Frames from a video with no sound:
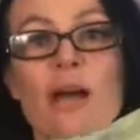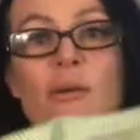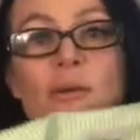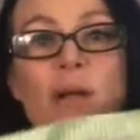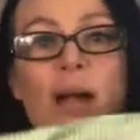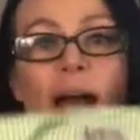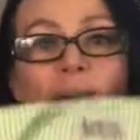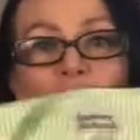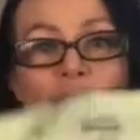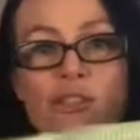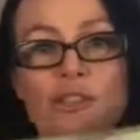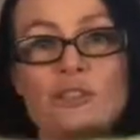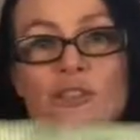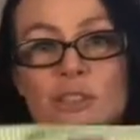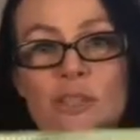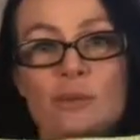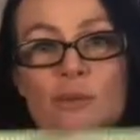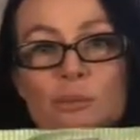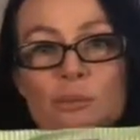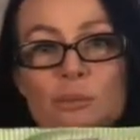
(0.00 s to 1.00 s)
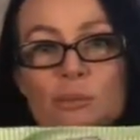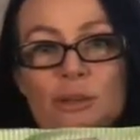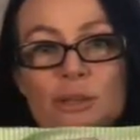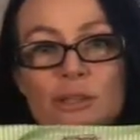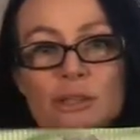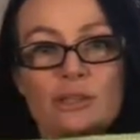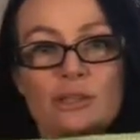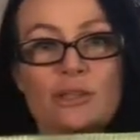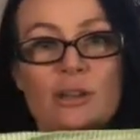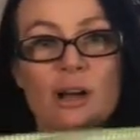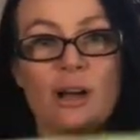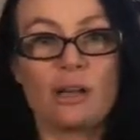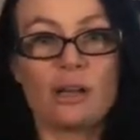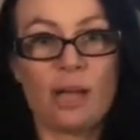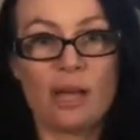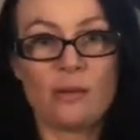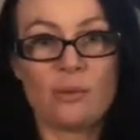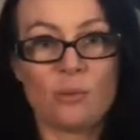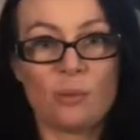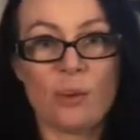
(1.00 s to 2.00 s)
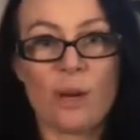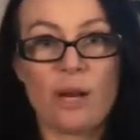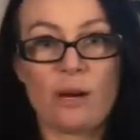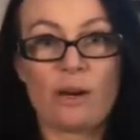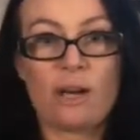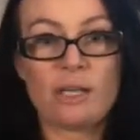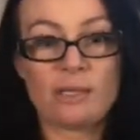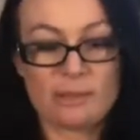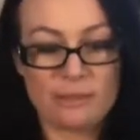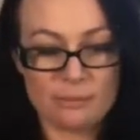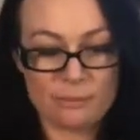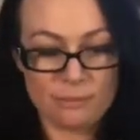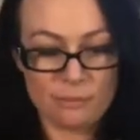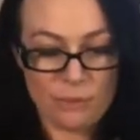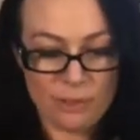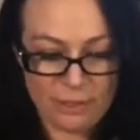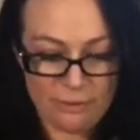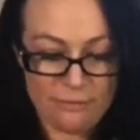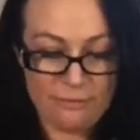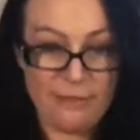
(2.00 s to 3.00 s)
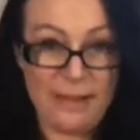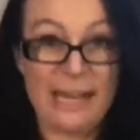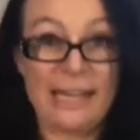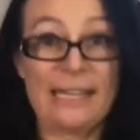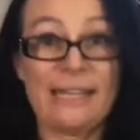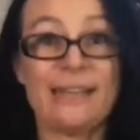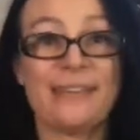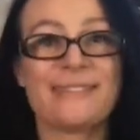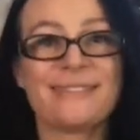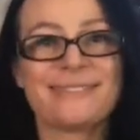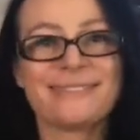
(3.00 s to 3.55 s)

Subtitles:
will actually put this on and wear it with a fanny.